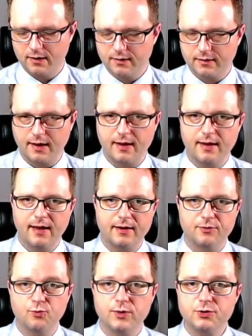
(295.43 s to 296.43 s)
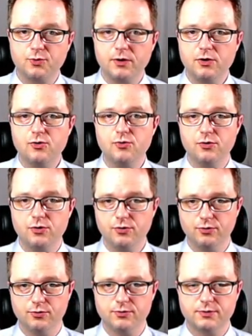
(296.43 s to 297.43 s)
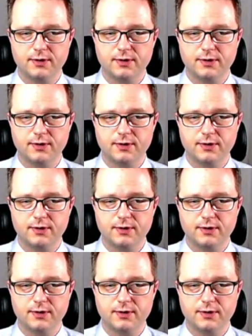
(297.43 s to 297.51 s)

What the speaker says: Okay, and which one you use